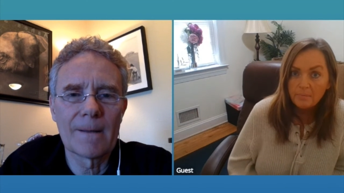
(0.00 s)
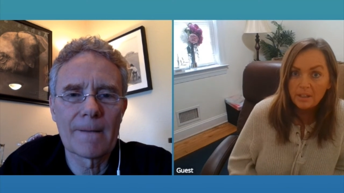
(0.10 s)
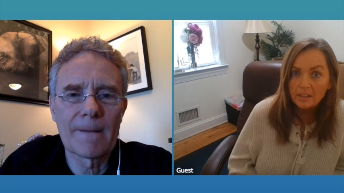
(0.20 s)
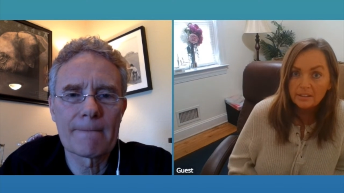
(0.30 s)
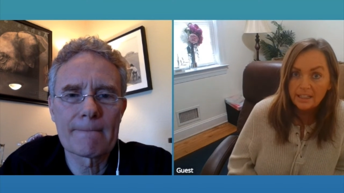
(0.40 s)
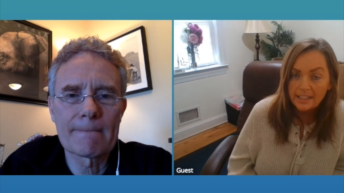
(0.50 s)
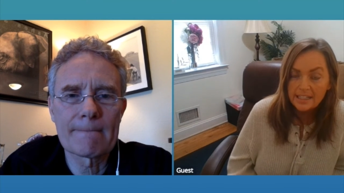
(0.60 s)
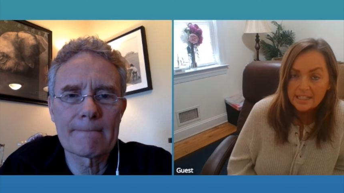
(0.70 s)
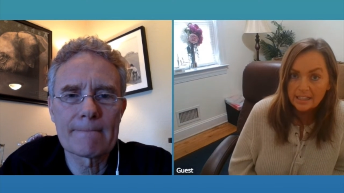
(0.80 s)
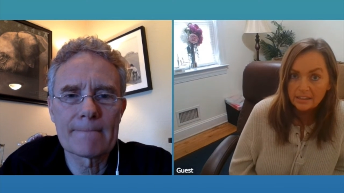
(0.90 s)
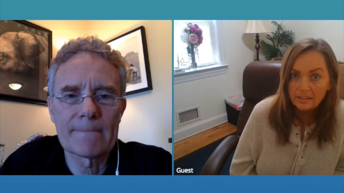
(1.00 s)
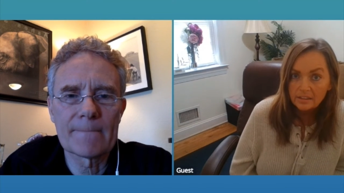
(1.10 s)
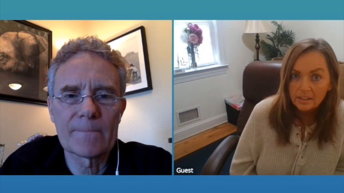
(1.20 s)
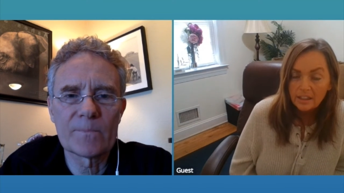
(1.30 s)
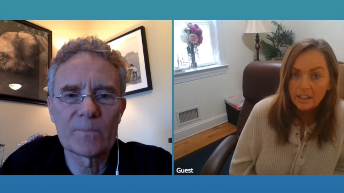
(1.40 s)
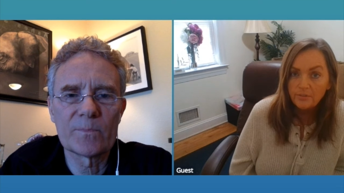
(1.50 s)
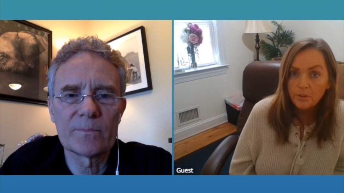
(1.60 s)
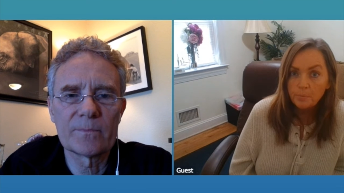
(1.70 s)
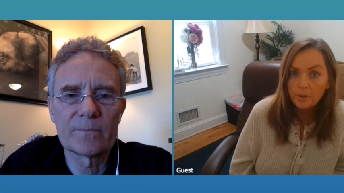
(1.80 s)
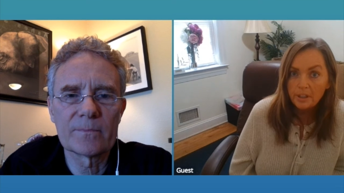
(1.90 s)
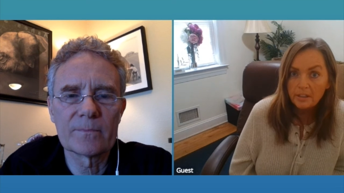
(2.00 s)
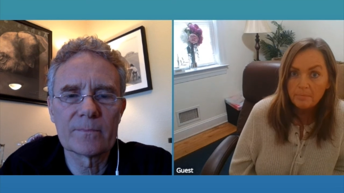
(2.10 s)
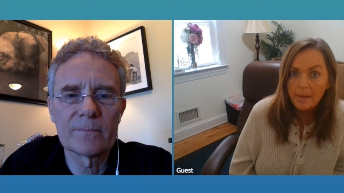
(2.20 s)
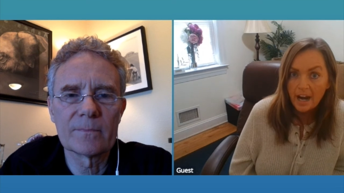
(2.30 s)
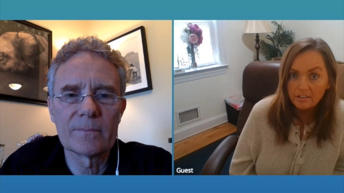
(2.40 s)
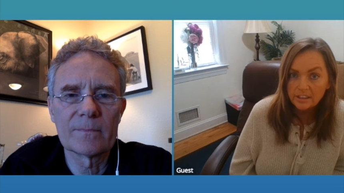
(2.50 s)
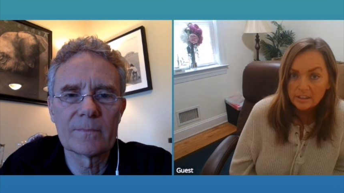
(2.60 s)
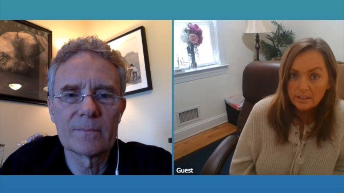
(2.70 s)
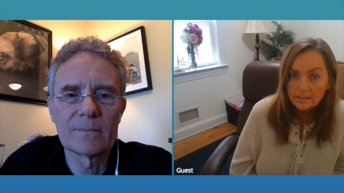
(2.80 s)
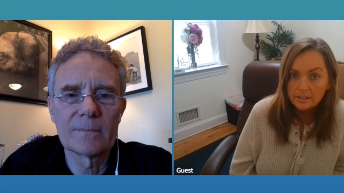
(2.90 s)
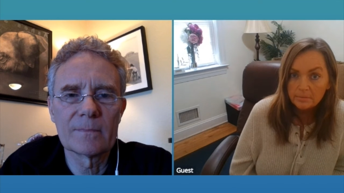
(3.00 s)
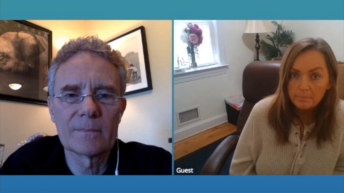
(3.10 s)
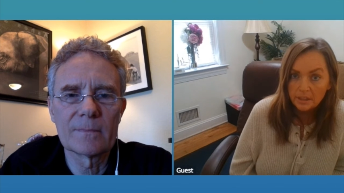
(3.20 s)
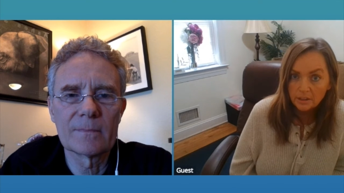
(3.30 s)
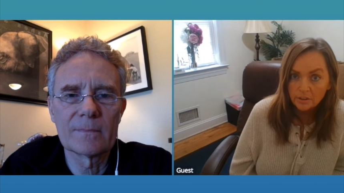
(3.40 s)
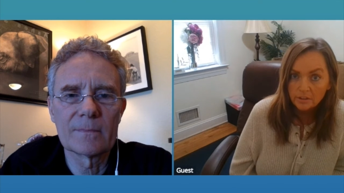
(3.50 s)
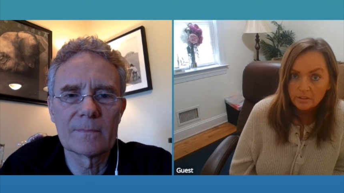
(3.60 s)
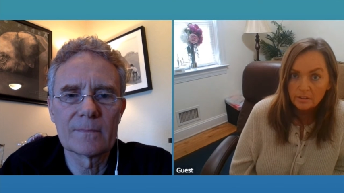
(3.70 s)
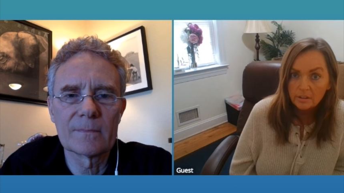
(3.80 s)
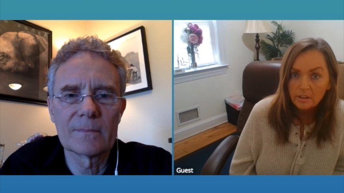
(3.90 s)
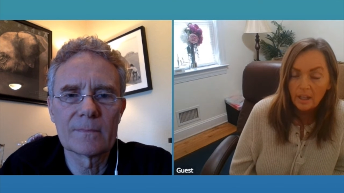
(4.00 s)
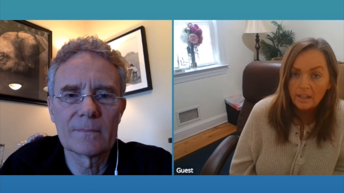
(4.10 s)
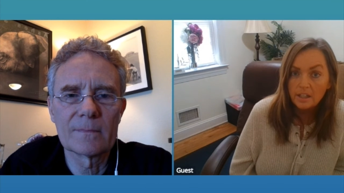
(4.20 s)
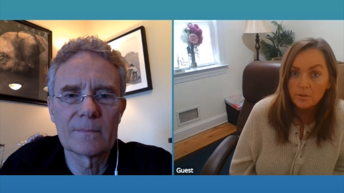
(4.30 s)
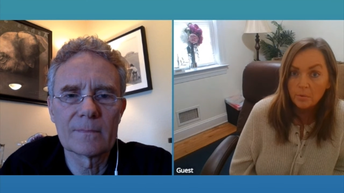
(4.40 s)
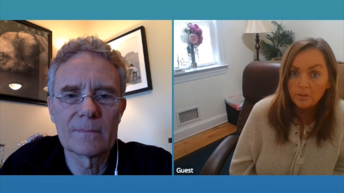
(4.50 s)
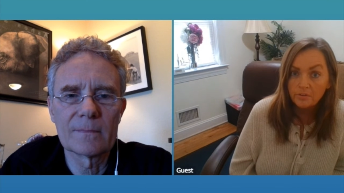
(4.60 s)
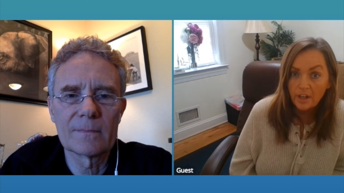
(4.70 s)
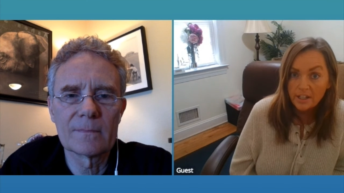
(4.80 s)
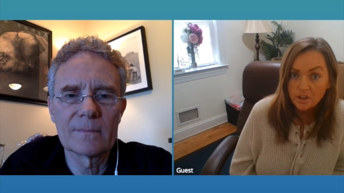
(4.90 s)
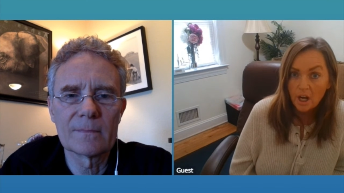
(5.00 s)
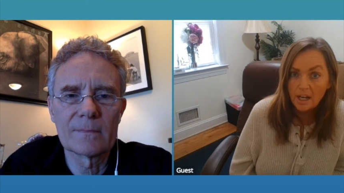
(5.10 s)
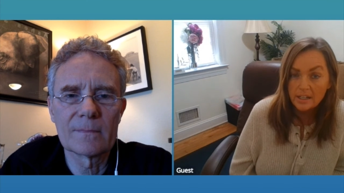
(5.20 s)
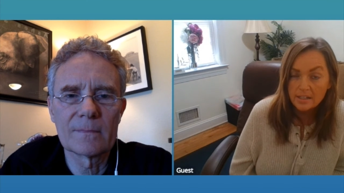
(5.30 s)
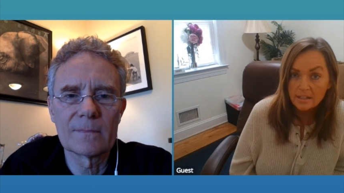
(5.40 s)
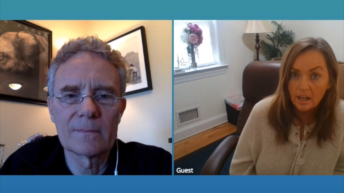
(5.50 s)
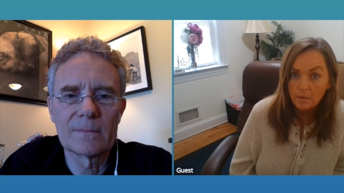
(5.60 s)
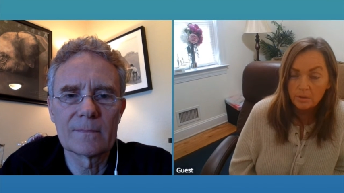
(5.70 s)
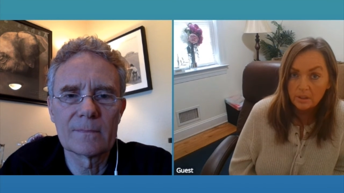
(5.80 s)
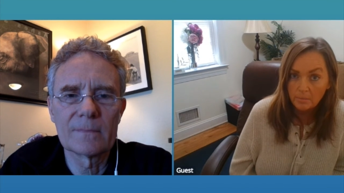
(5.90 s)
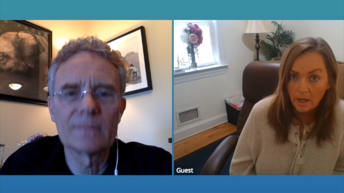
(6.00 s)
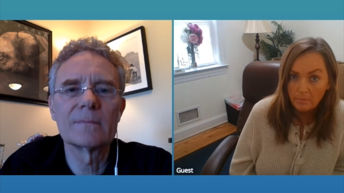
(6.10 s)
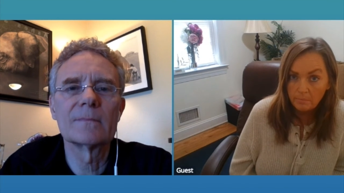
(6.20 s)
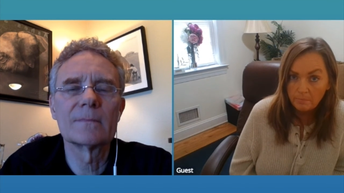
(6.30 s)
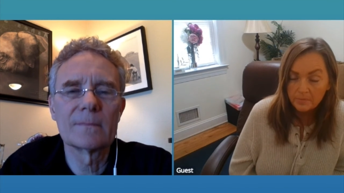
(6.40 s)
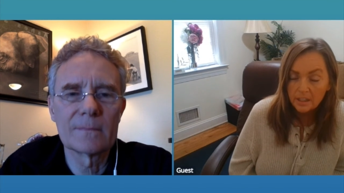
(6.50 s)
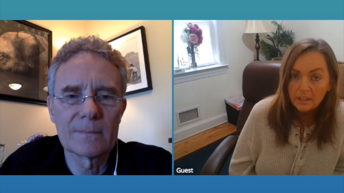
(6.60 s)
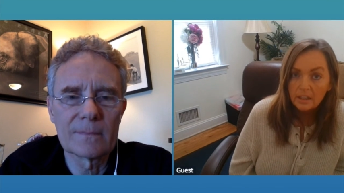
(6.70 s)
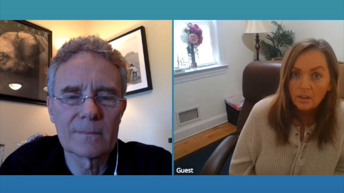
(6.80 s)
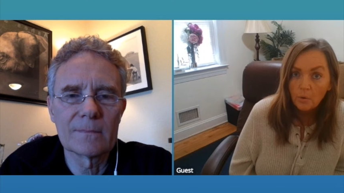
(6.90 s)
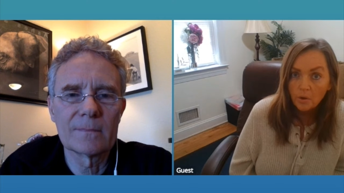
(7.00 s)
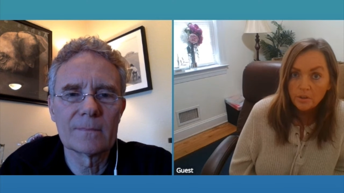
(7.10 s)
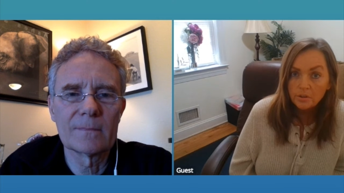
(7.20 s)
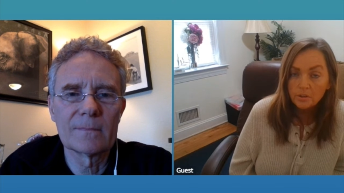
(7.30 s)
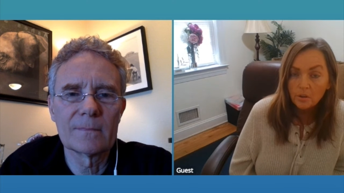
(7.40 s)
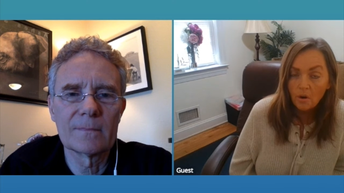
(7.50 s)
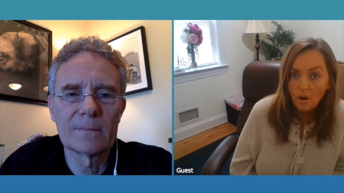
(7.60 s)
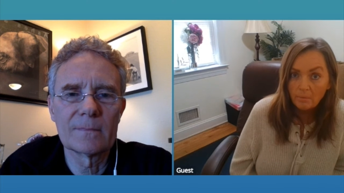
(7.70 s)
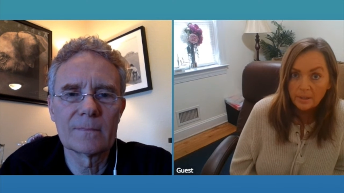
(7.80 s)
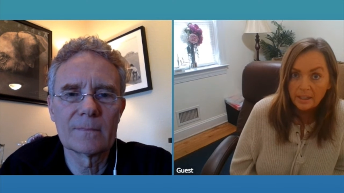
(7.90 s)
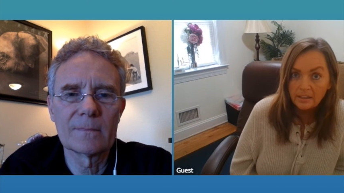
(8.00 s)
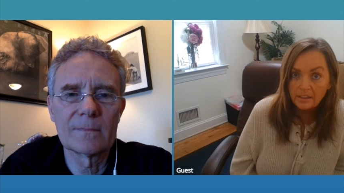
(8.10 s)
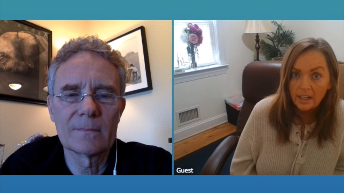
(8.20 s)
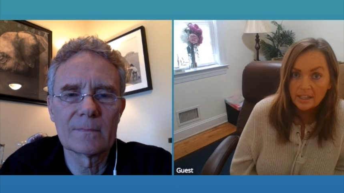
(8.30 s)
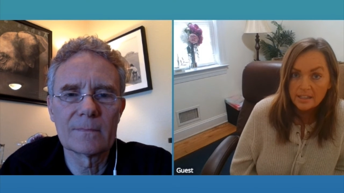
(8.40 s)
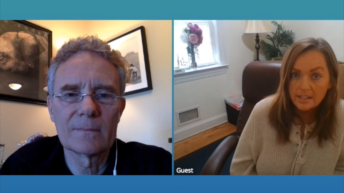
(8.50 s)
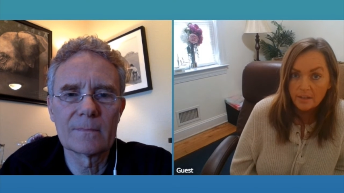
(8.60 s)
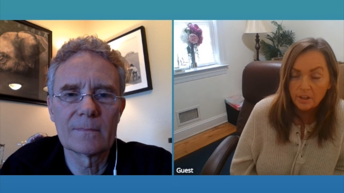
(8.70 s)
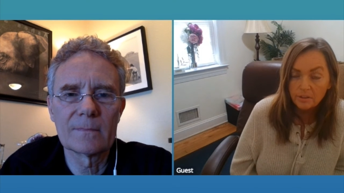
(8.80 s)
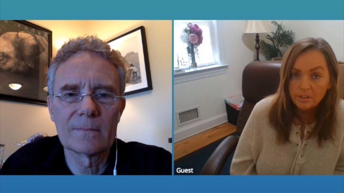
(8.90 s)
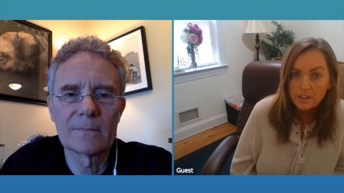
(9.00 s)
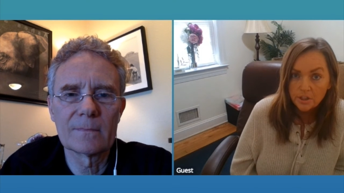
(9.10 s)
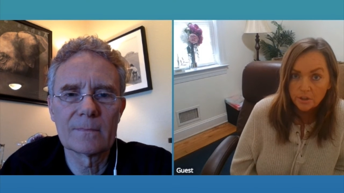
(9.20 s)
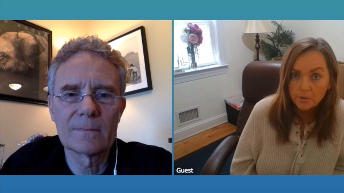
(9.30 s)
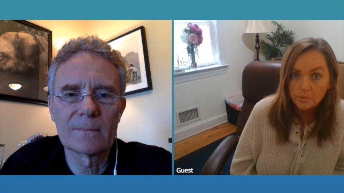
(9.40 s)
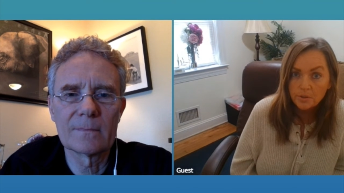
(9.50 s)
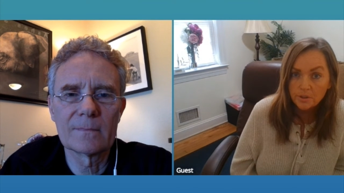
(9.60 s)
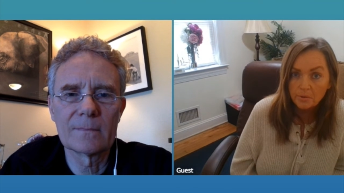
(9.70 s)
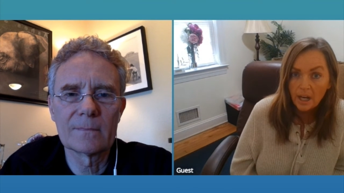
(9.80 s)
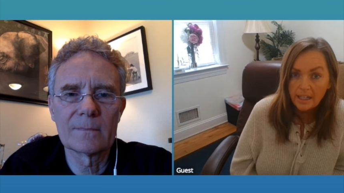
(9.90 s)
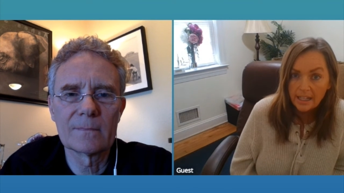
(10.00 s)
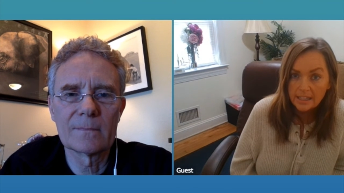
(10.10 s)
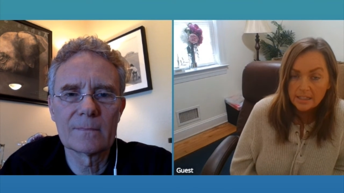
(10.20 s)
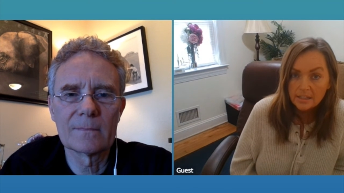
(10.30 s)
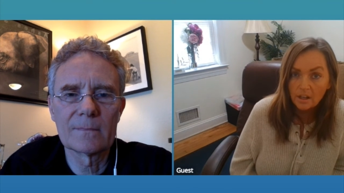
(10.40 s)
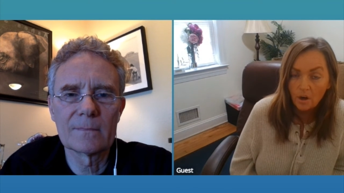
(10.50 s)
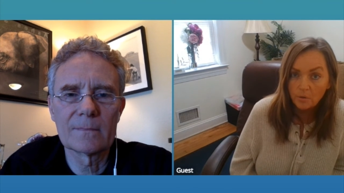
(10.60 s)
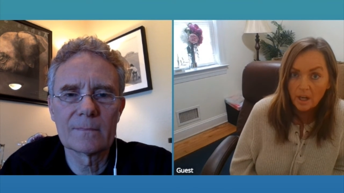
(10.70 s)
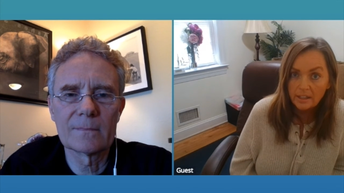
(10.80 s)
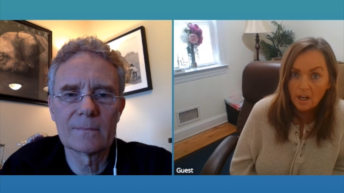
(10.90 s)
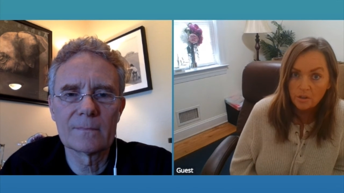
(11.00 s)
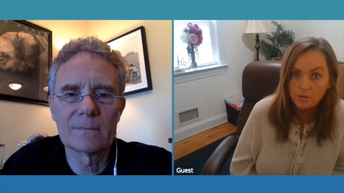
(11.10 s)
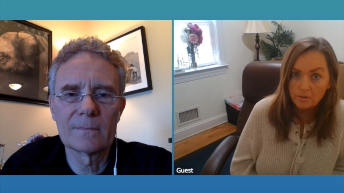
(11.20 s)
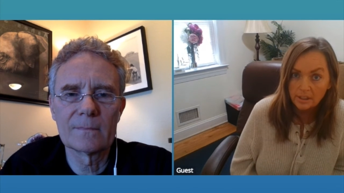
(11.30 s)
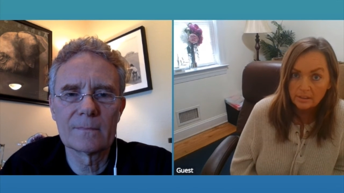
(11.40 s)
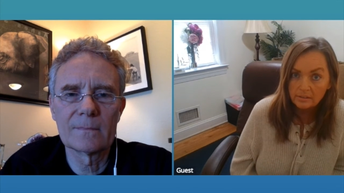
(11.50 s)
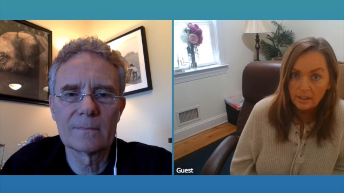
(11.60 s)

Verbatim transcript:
Speaker 1: find me on LinkedIn. If you put in Mariel Miller and then the word franchise, I will come up. Or you can call me at 732 298 0900